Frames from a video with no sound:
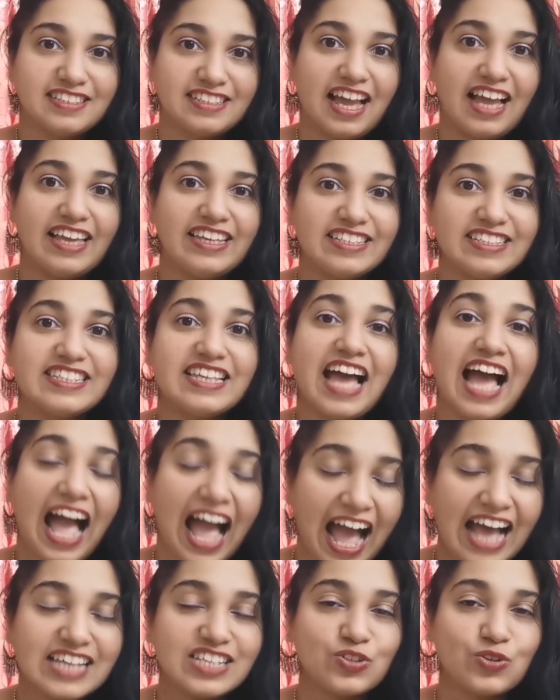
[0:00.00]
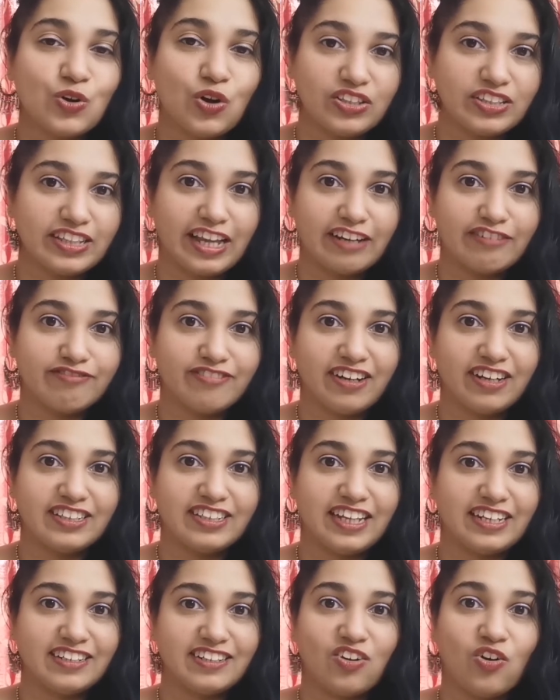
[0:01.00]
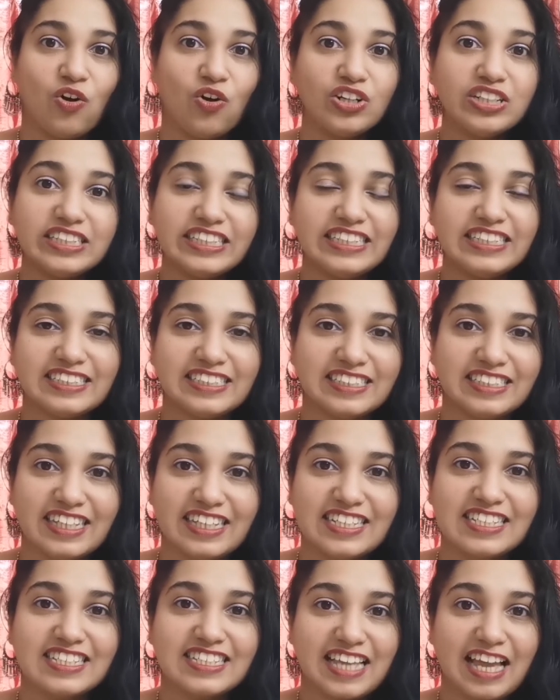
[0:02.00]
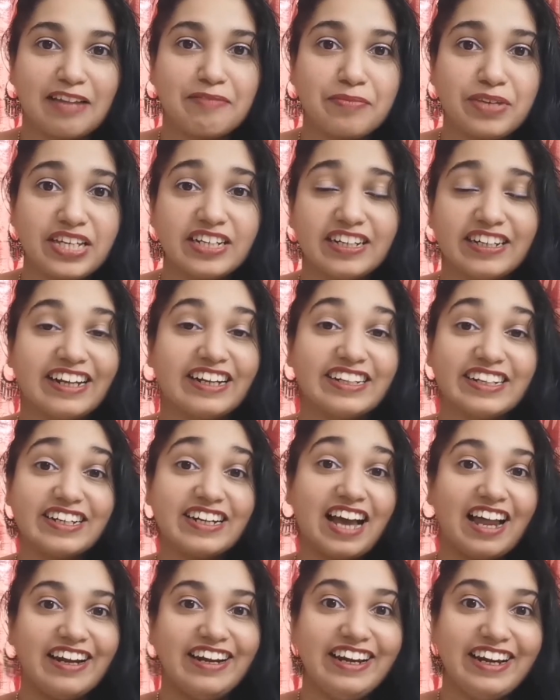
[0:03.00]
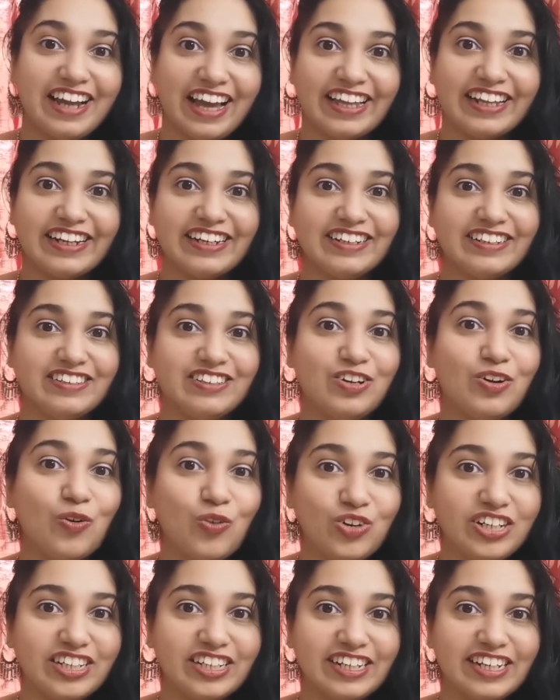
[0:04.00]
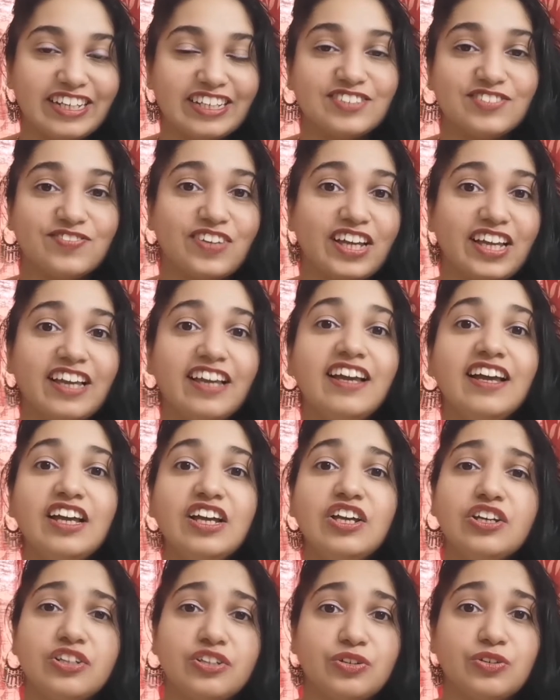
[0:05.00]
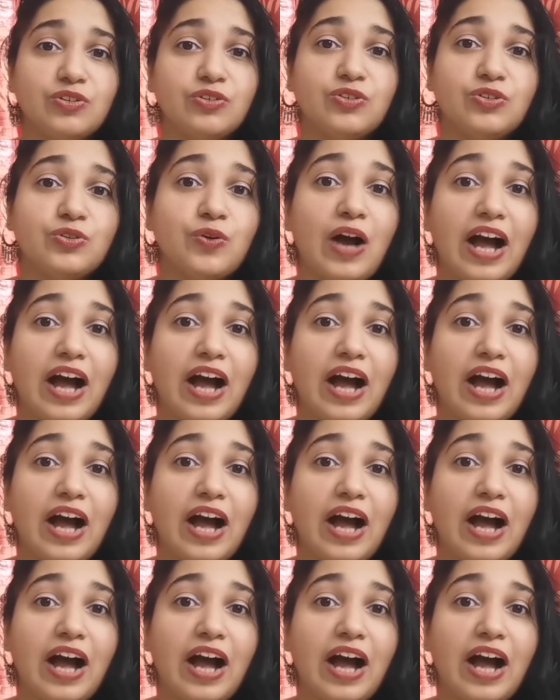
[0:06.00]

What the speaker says: Science has gone that far that all these things can be corrected, unlike the olden days where you